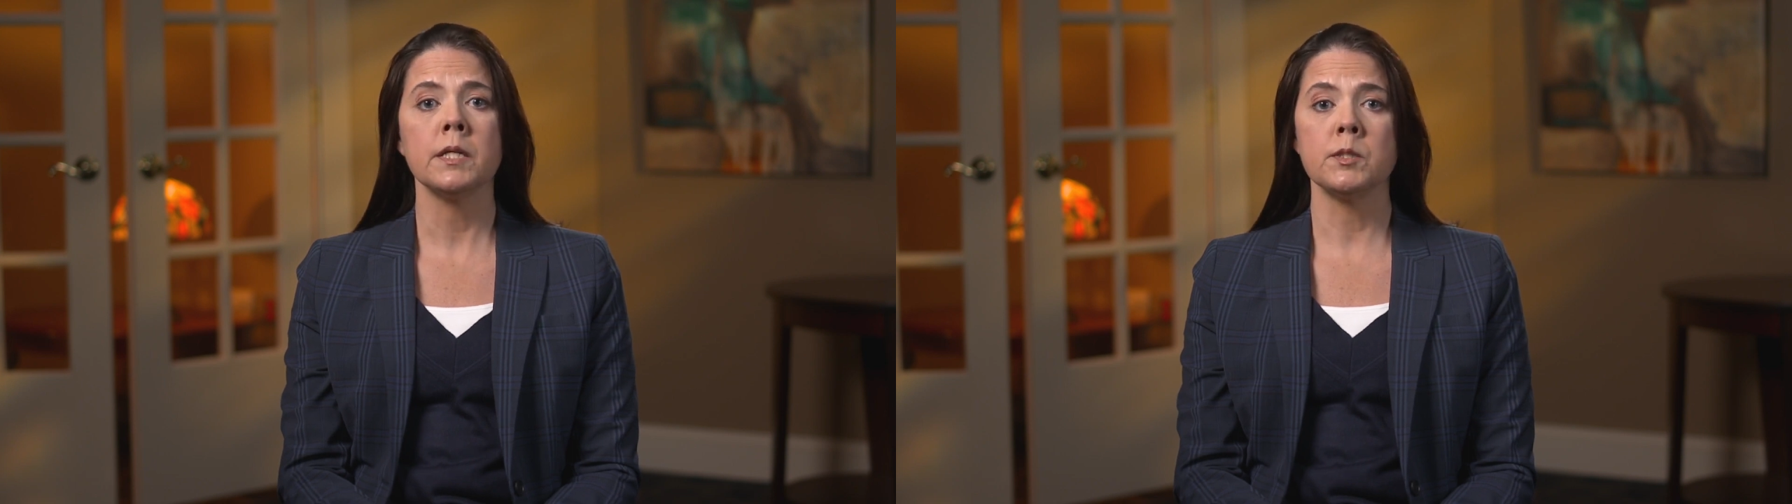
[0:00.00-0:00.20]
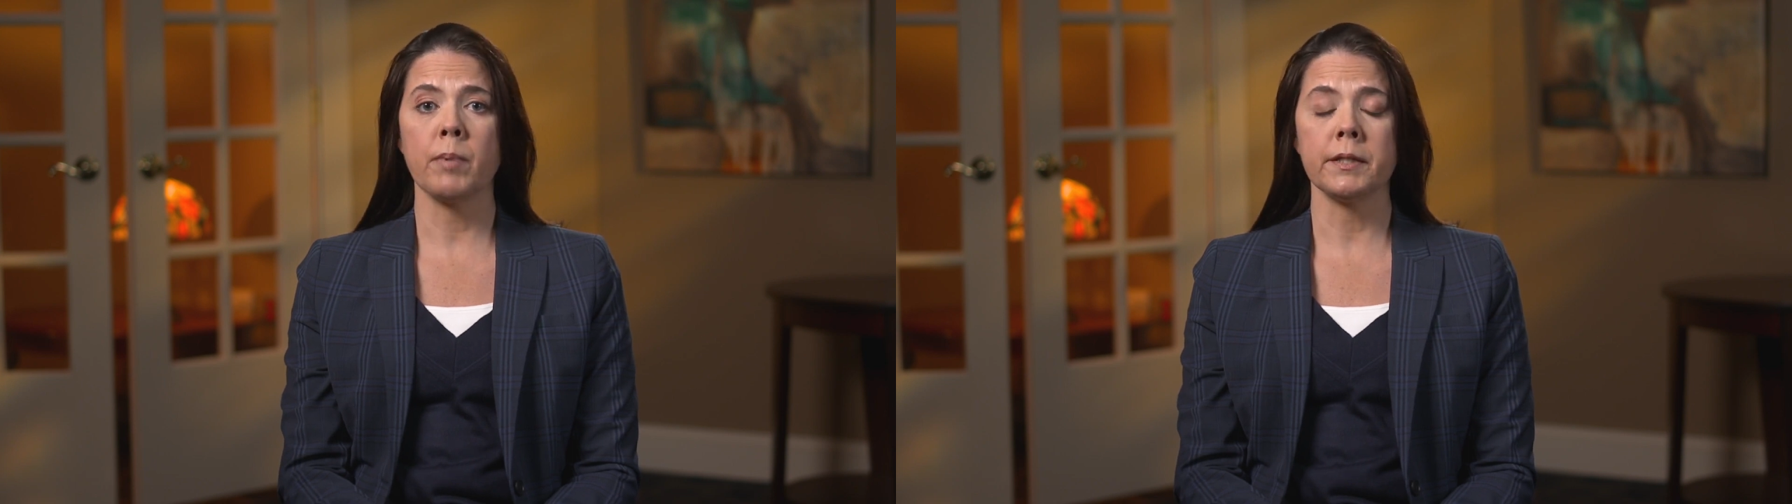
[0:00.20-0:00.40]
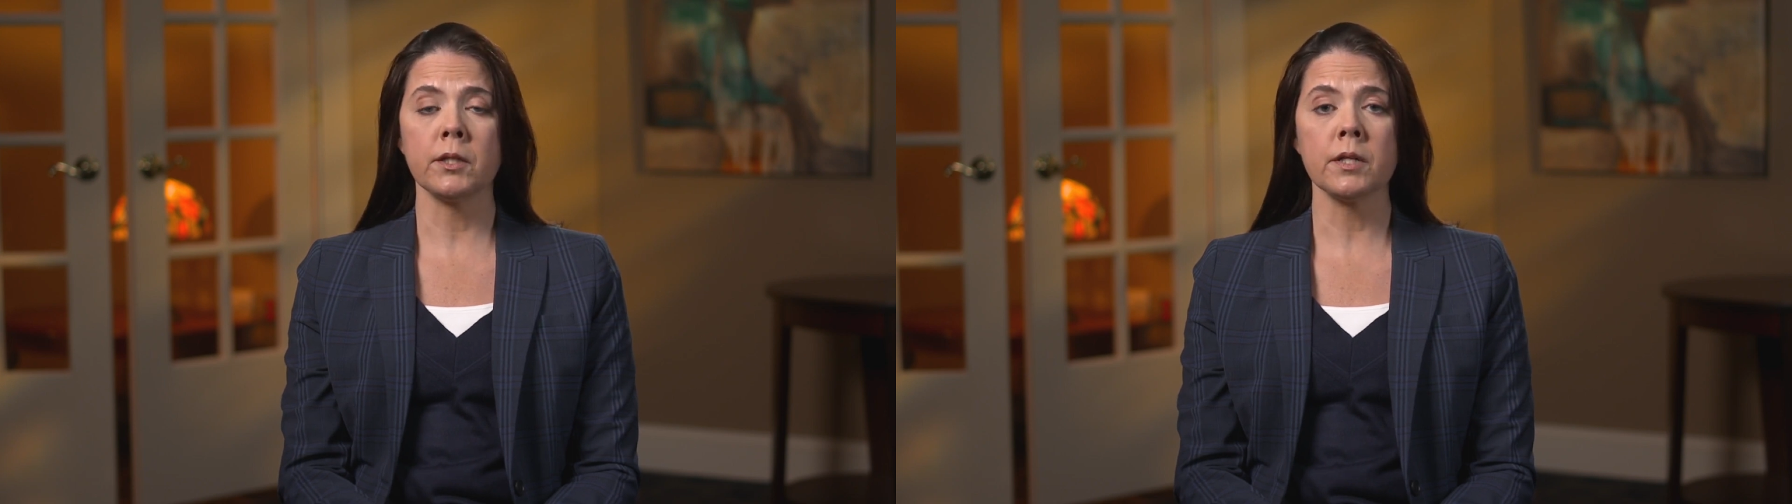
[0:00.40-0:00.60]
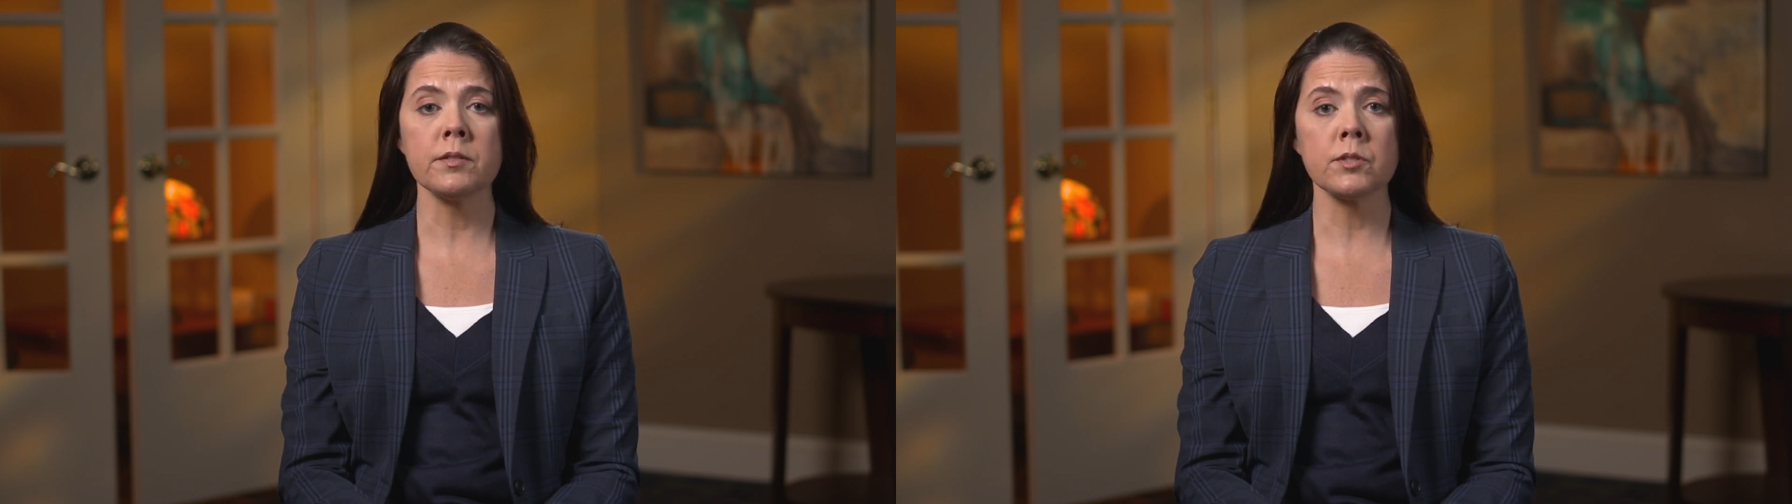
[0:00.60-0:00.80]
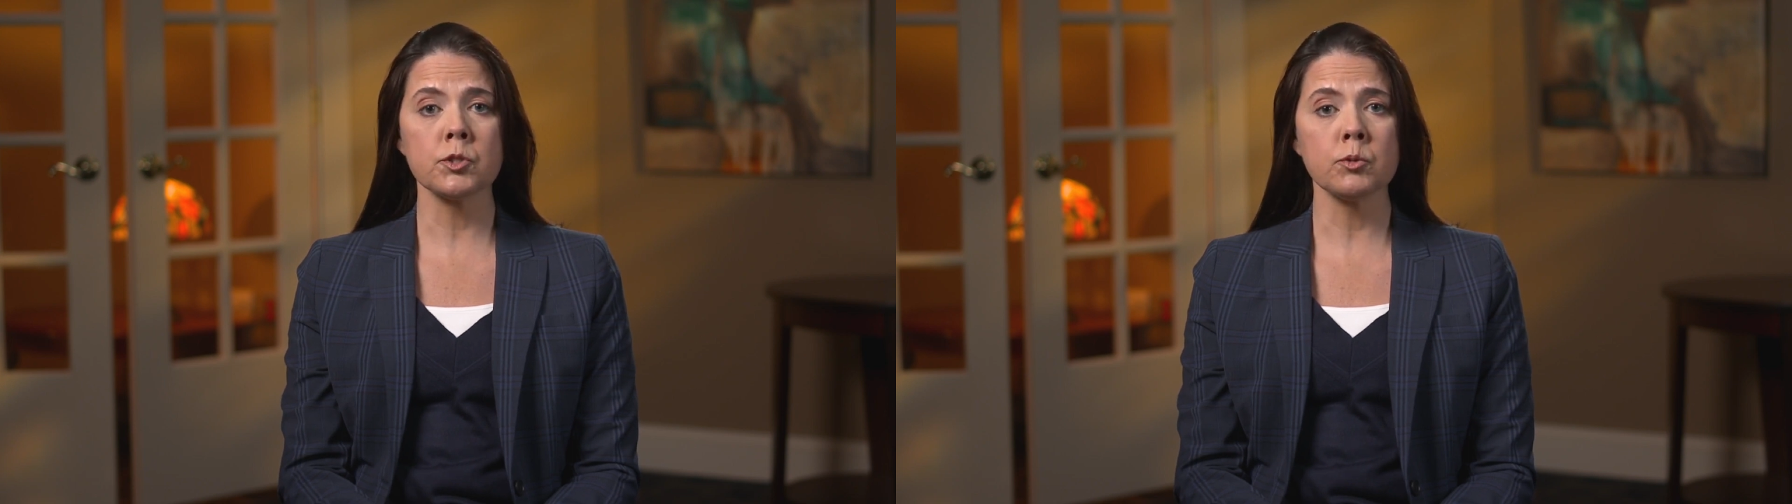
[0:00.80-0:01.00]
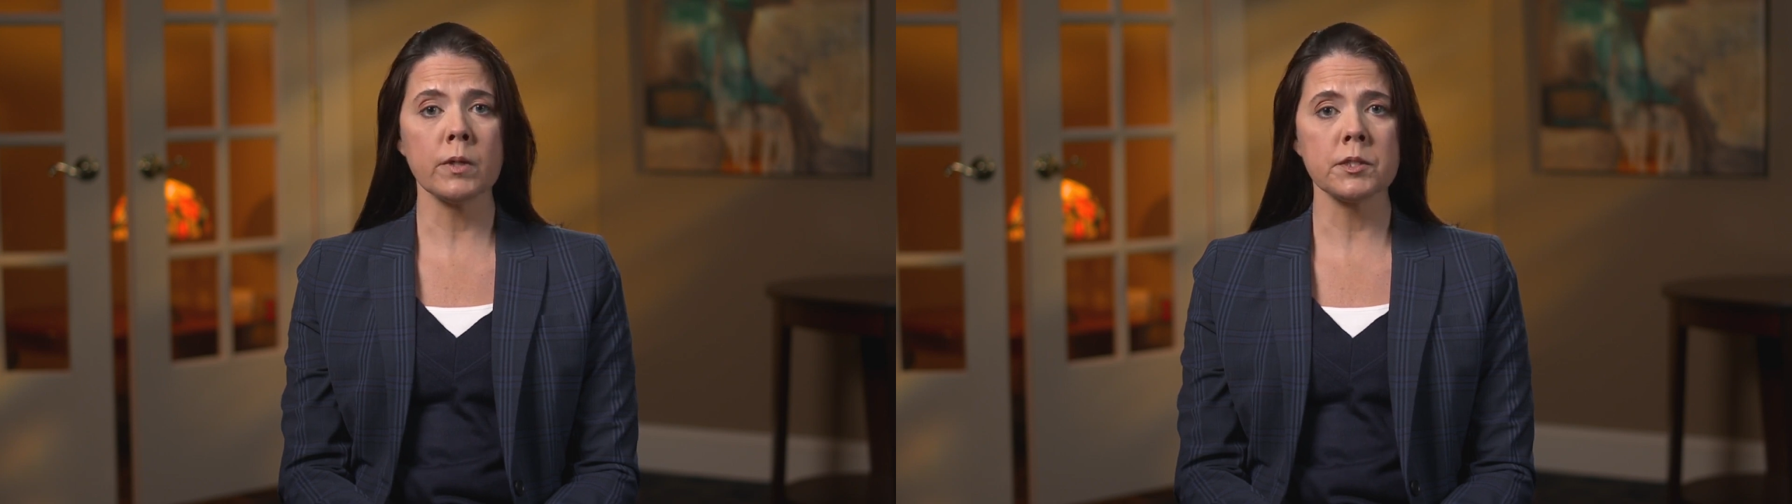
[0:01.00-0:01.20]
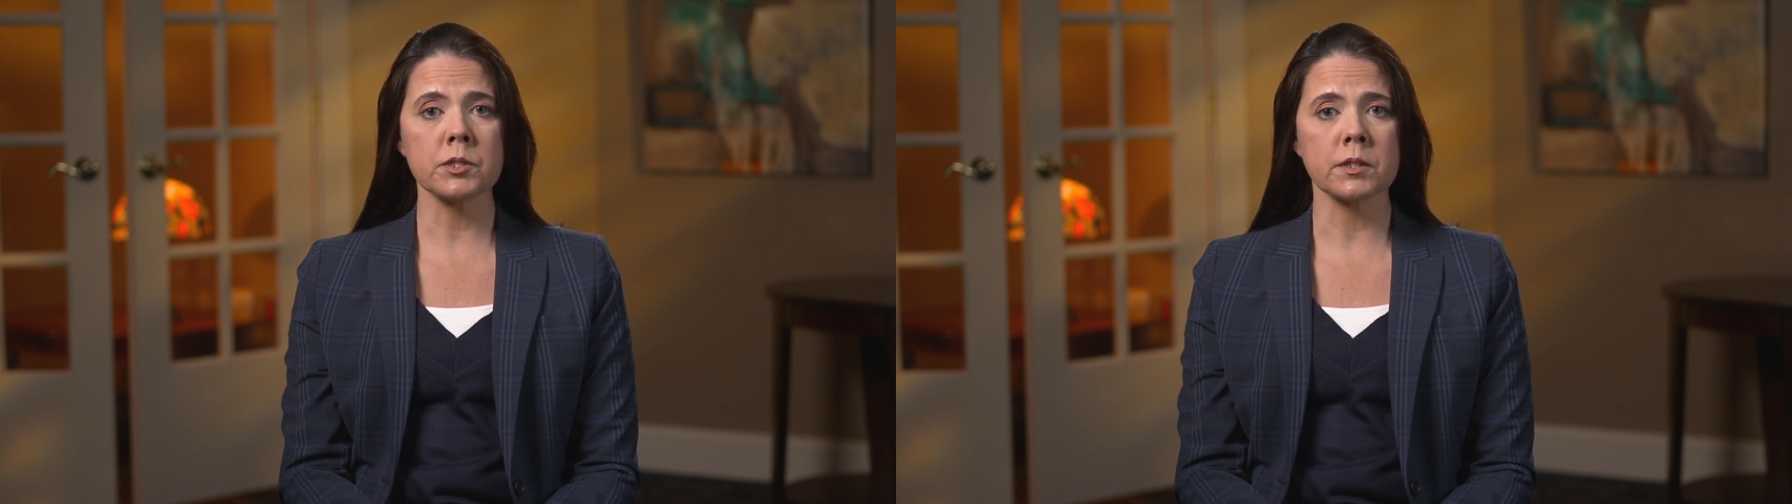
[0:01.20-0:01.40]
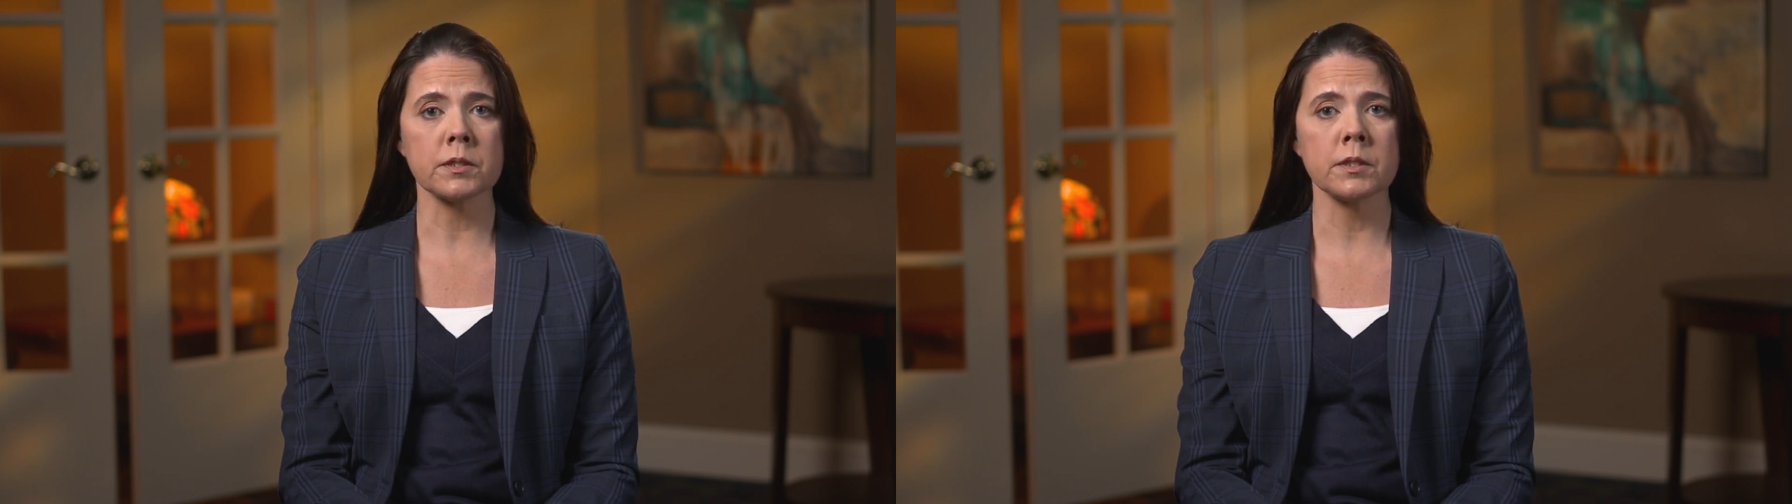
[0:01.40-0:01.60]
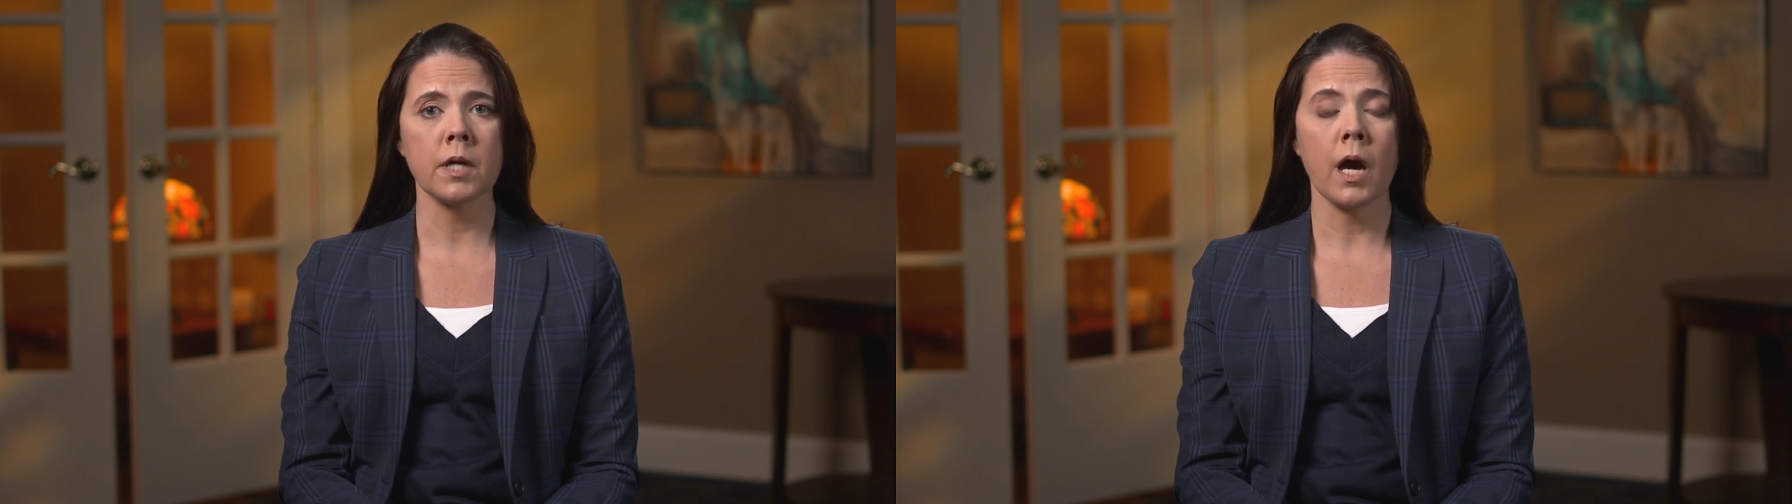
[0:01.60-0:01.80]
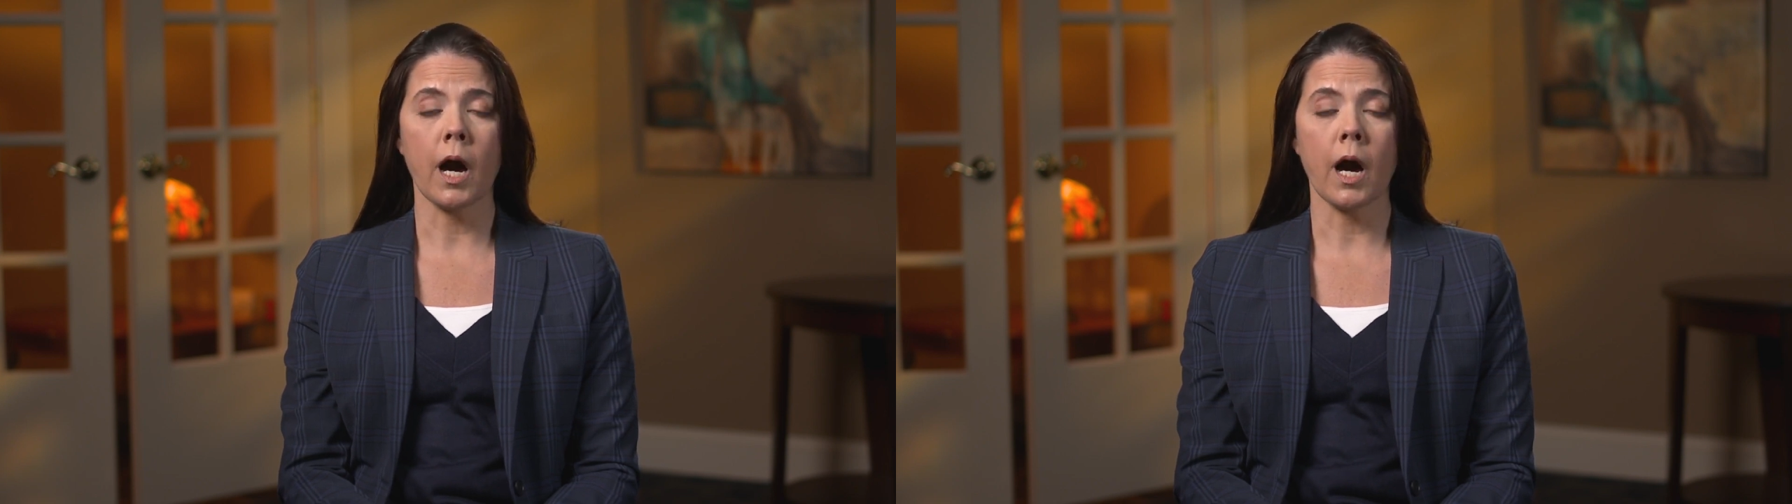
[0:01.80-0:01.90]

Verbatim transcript: depending on the situation,